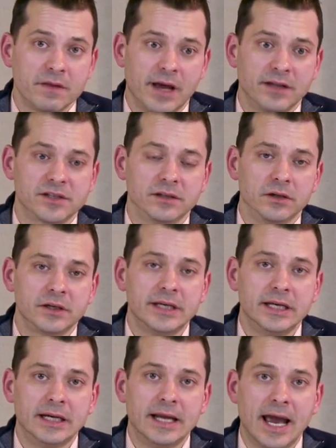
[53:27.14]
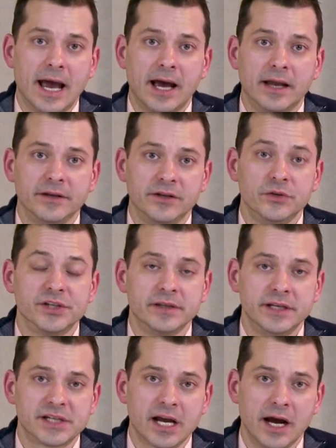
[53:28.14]
that's looking at using
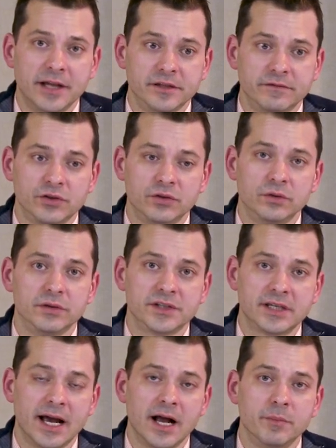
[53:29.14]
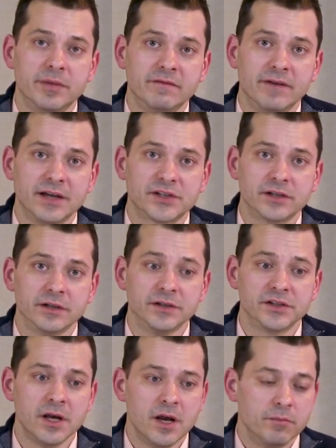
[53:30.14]
these kinds of tools to help
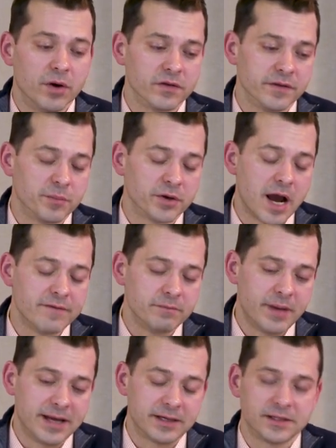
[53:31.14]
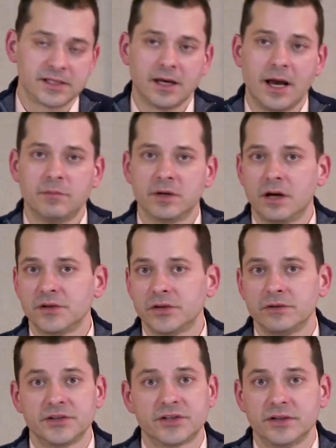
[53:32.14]
investors, both on the private banking side, but
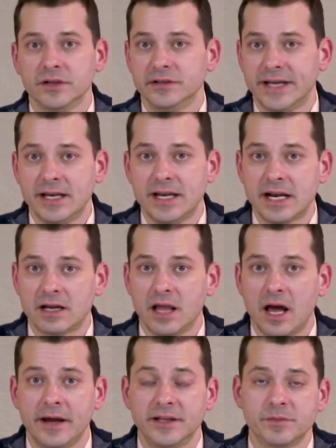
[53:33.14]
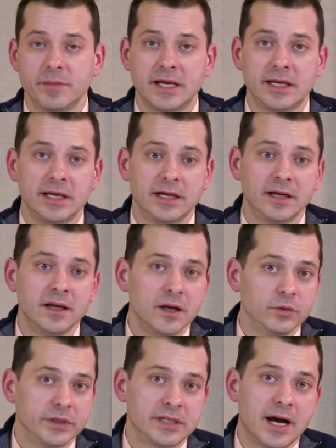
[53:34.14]
also just their day to day clients making
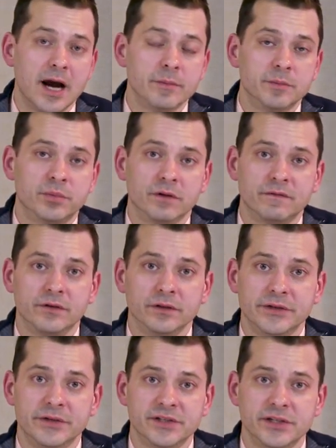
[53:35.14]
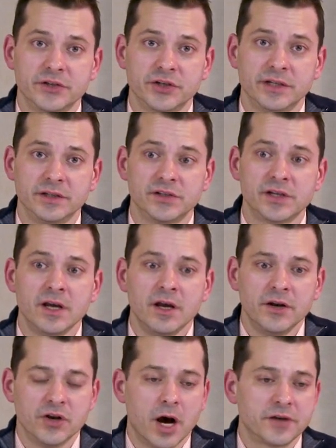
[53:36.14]
retirement portfolio decisions,
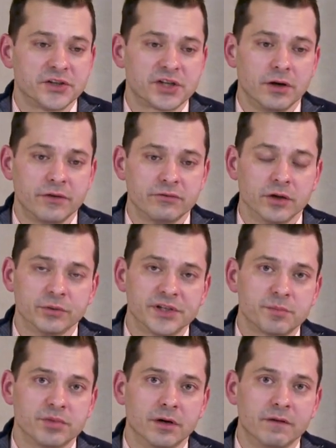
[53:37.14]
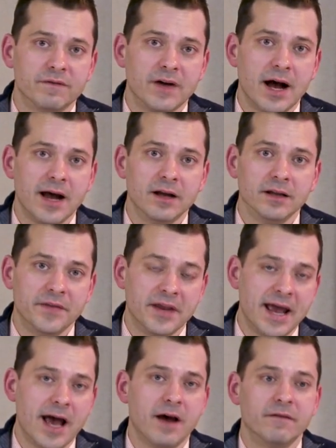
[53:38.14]
not just go through a risk profile and then
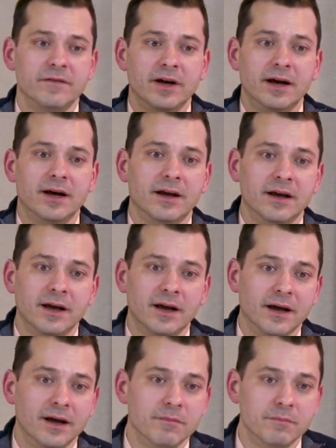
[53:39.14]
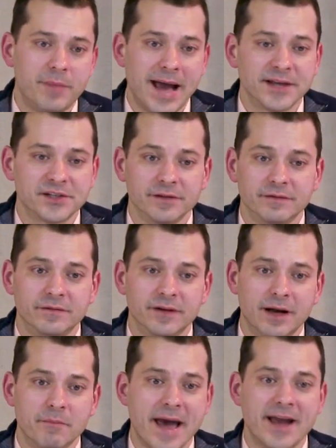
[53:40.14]
have uh, uh, passive
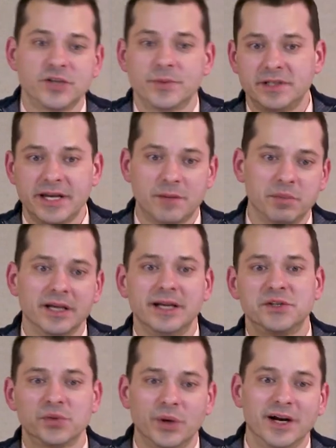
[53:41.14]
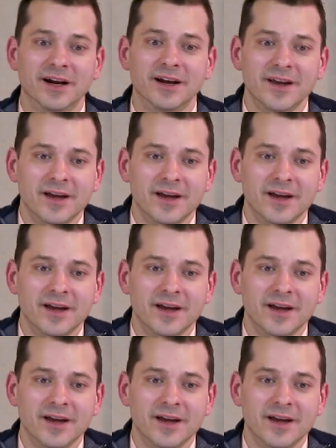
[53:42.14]
uh, management take place where